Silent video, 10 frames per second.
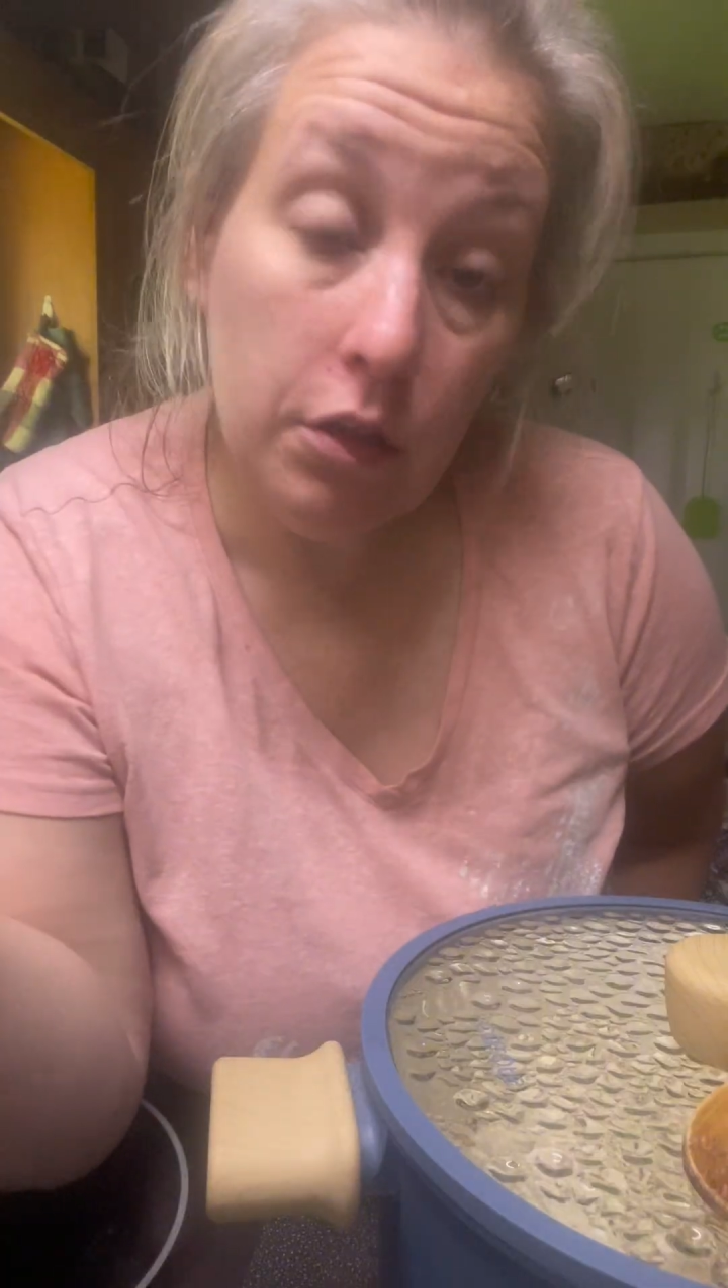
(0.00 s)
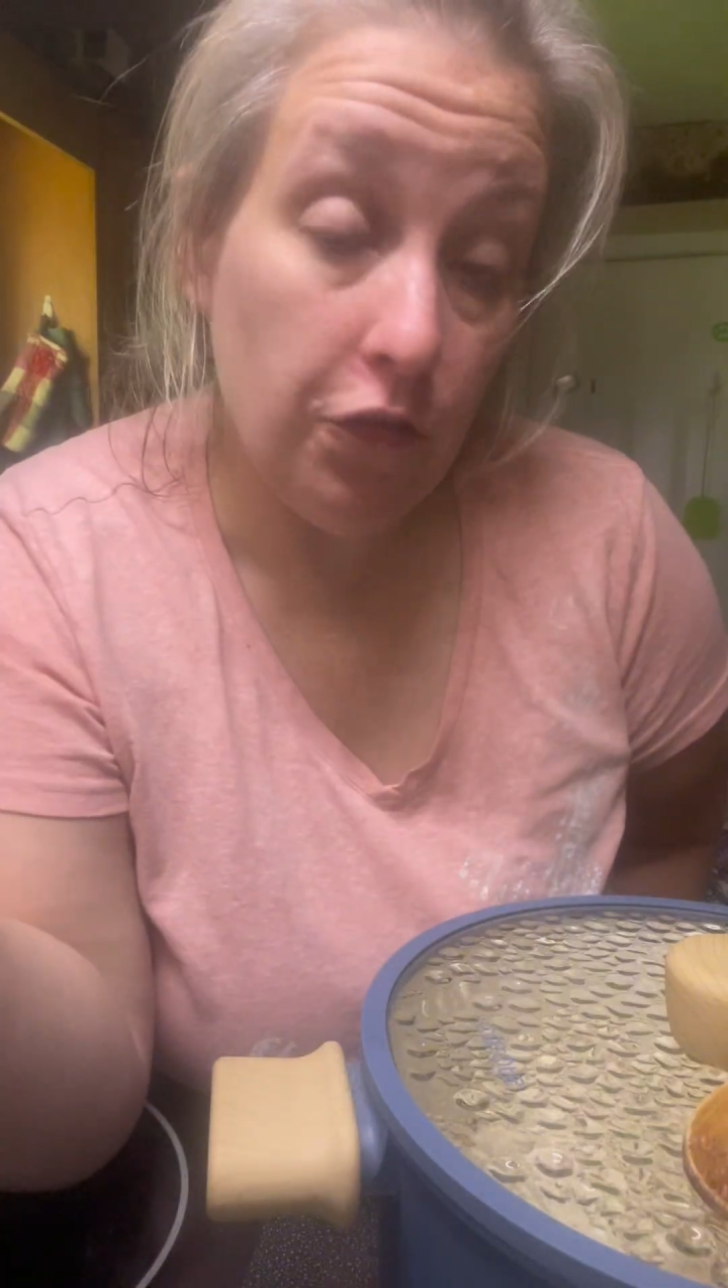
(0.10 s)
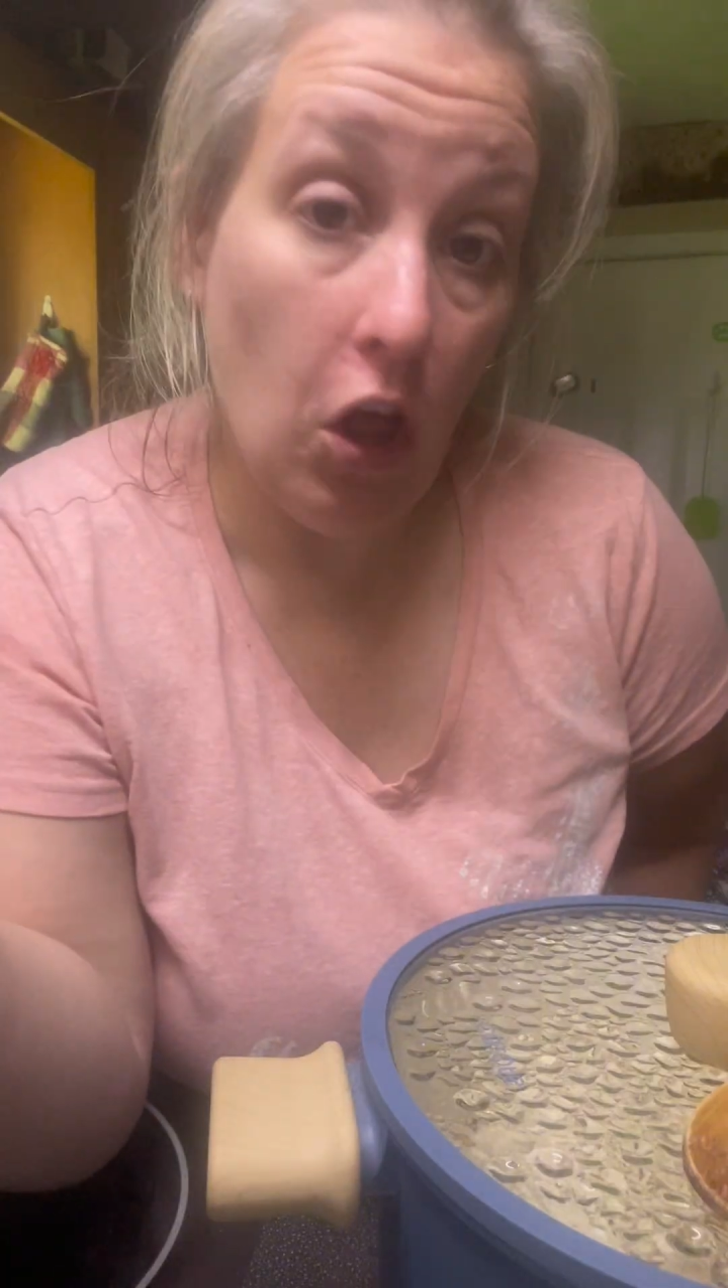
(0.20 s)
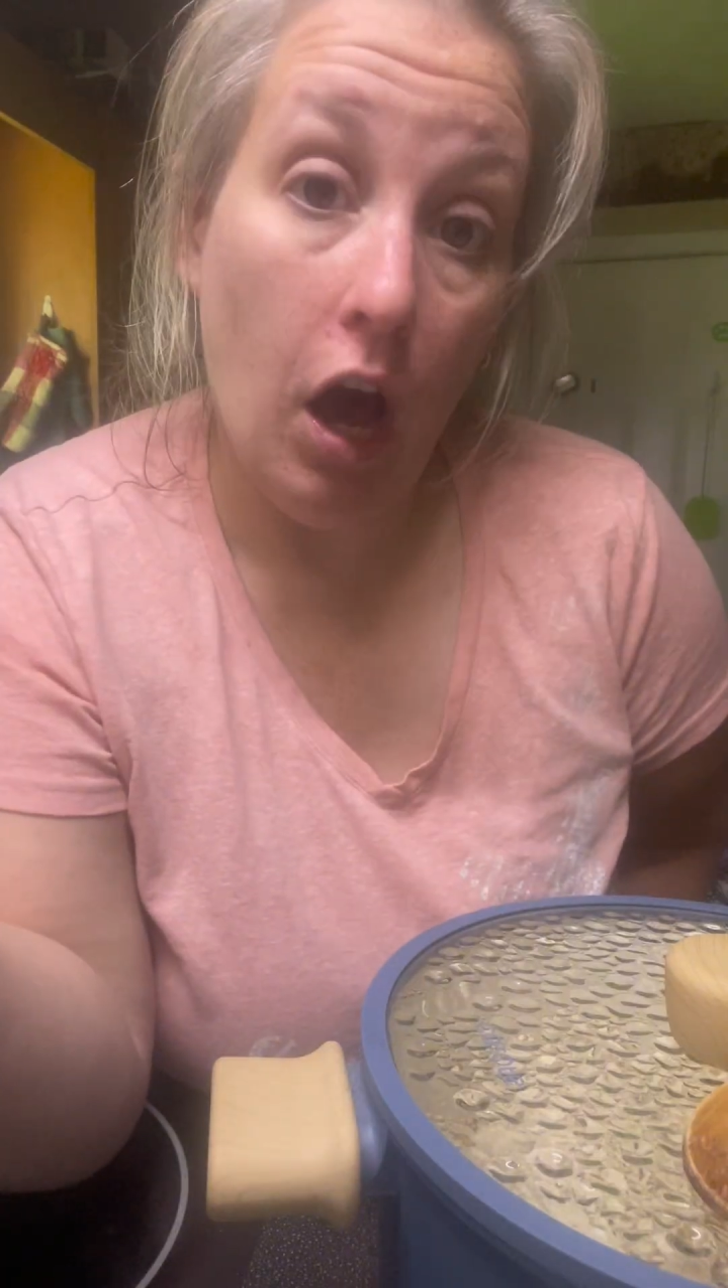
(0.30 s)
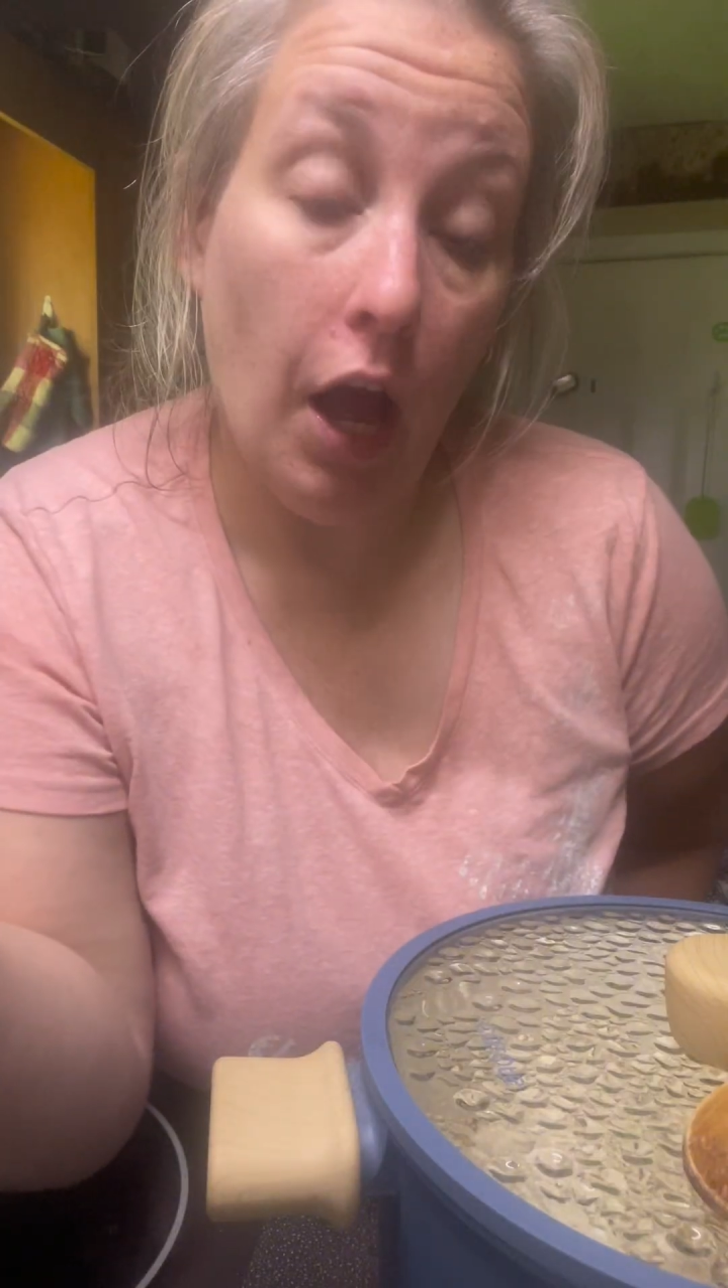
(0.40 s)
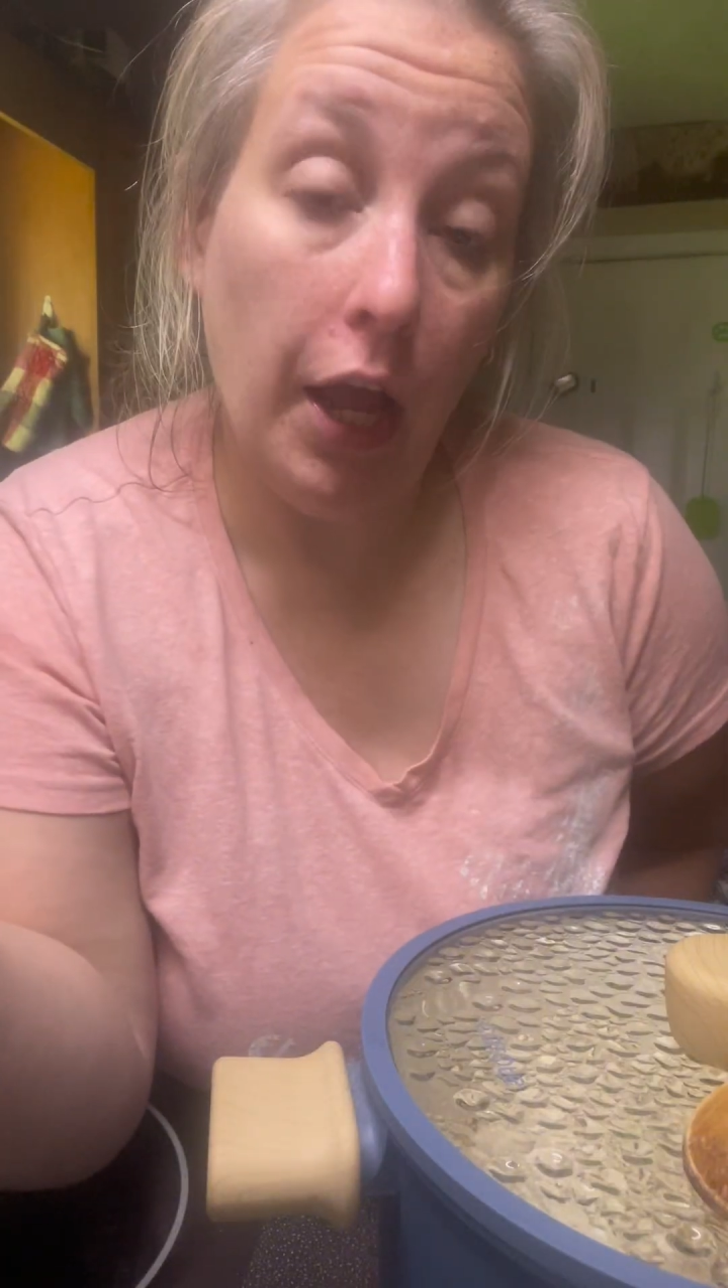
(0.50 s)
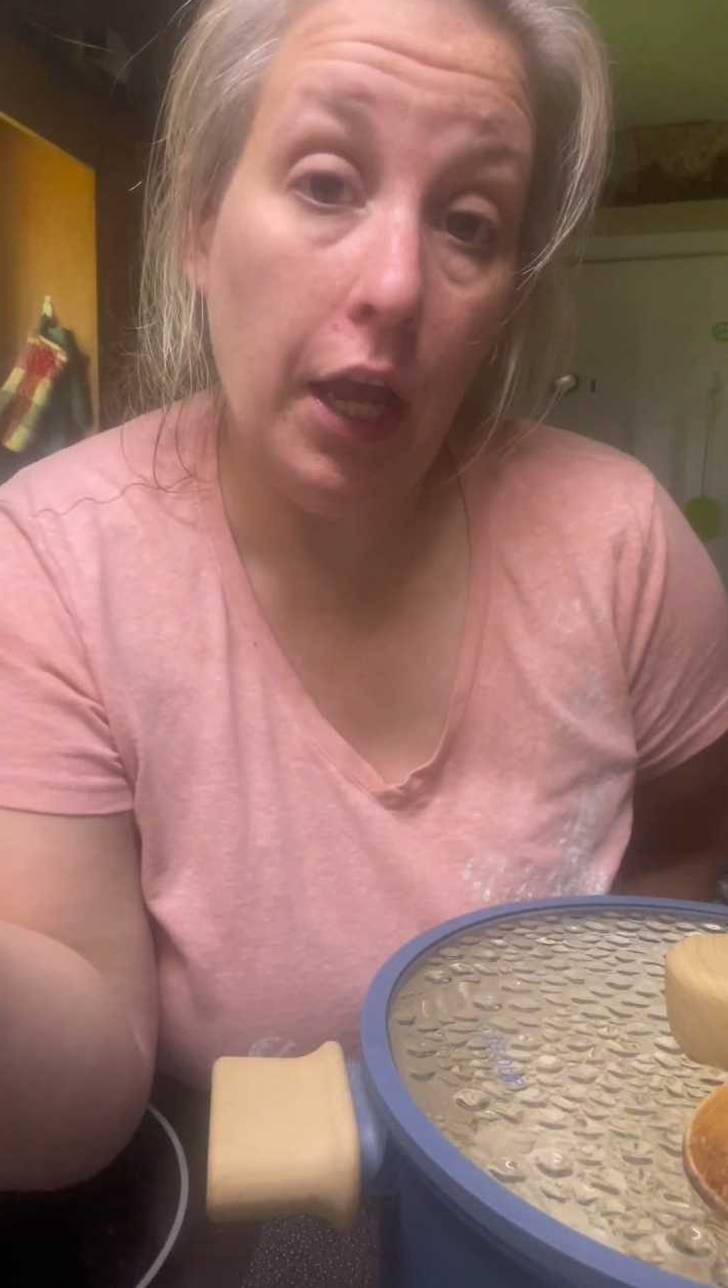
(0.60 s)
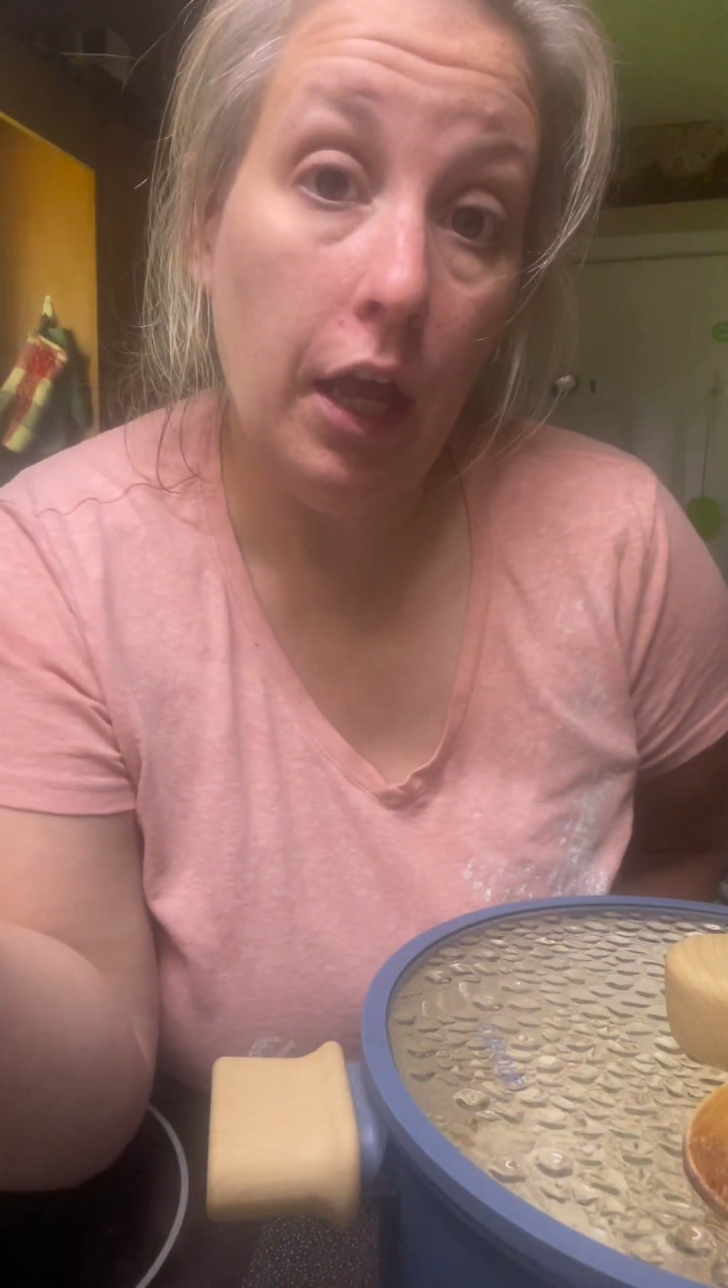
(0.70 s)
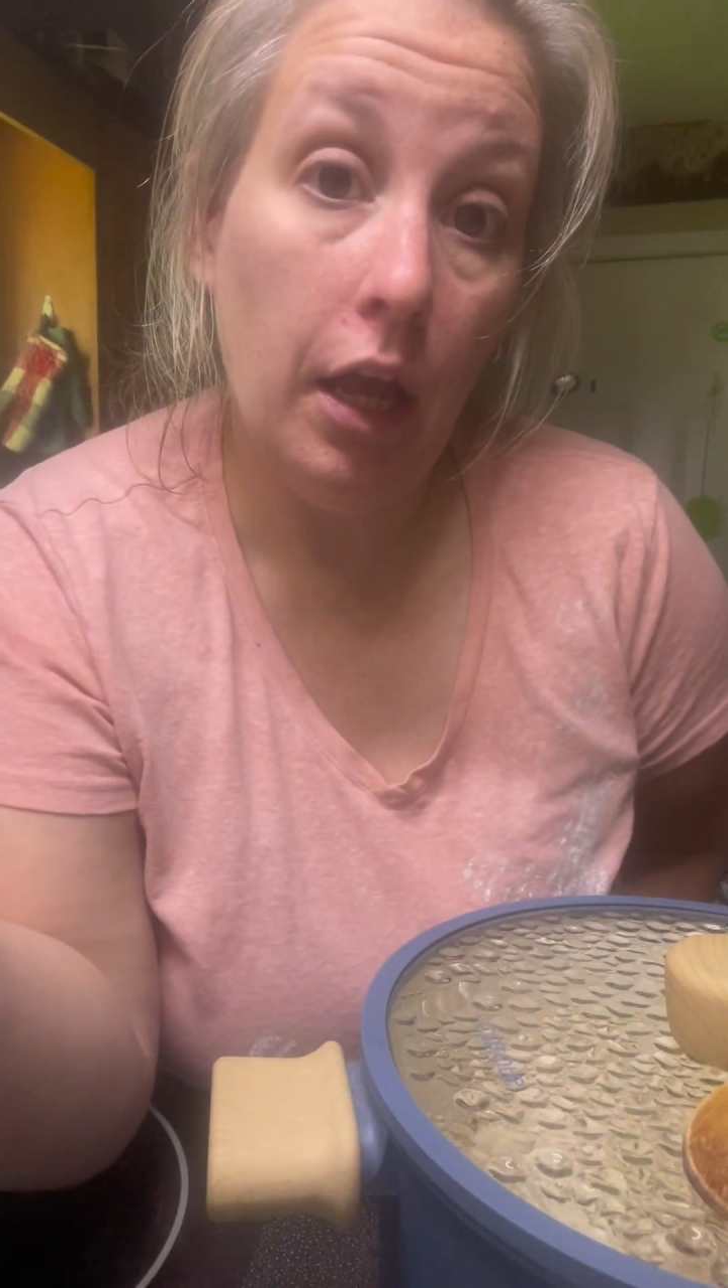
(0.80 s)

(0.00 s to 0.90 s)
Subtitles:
fly